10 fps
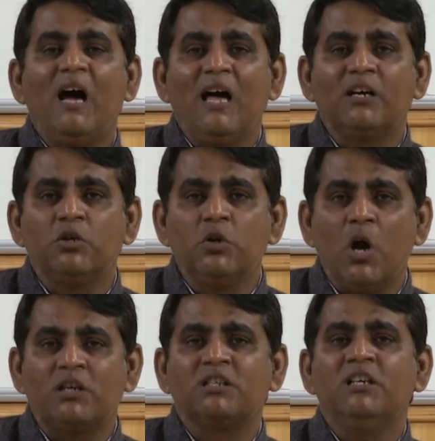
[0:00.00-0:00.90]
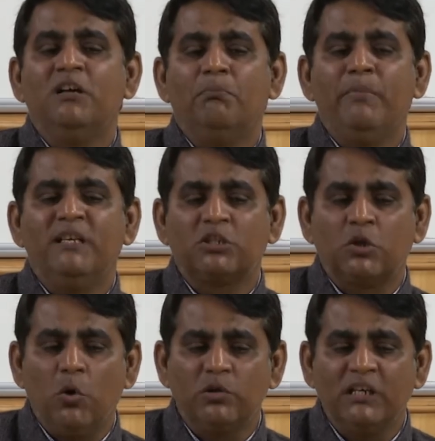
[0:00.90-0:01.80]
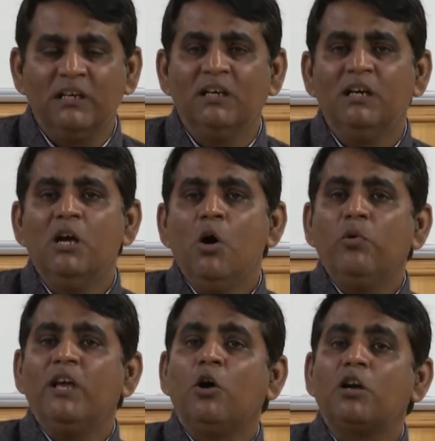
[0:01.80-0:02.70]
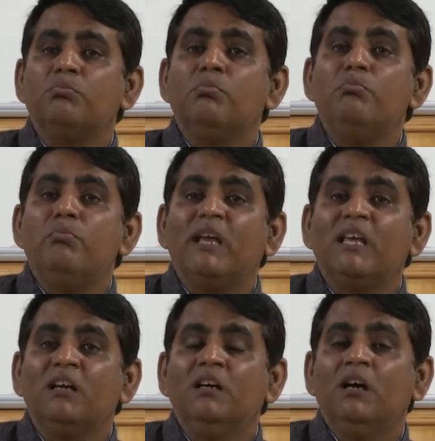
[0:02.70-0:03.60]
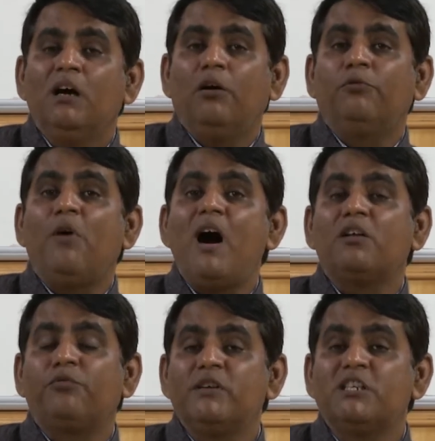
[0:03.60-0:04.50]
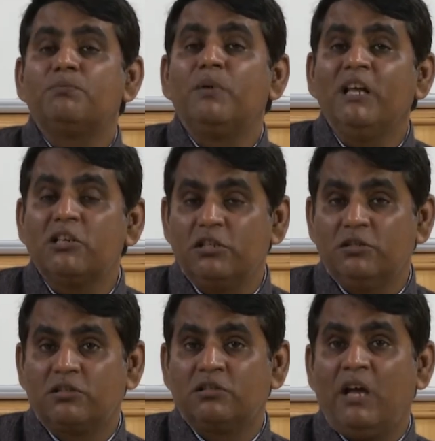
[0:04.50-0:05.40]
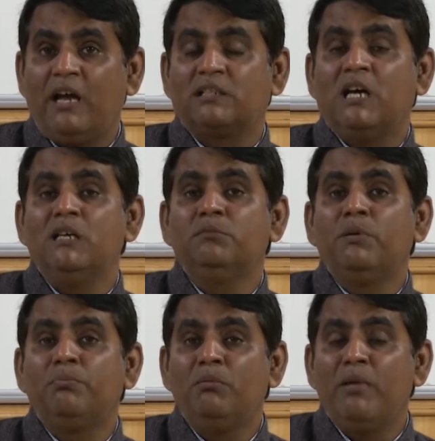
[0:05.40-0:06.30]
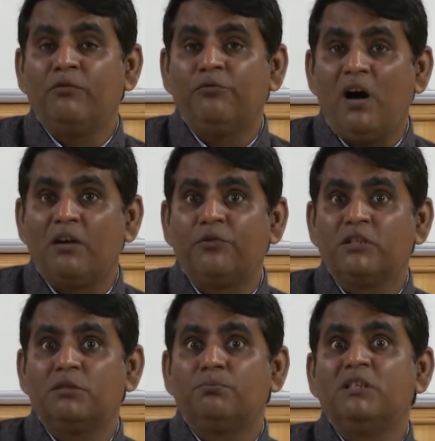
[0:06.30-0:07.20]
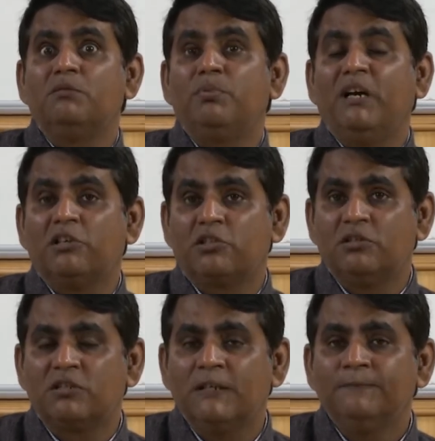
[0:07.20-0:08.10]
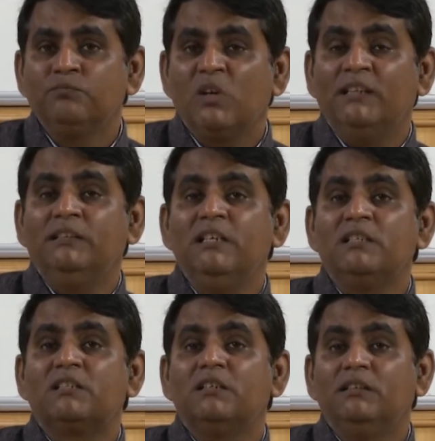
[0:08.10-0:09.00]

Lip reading: are not misquoting. We are not making far-fetched predictions. At times people make far-fetched predictions, and these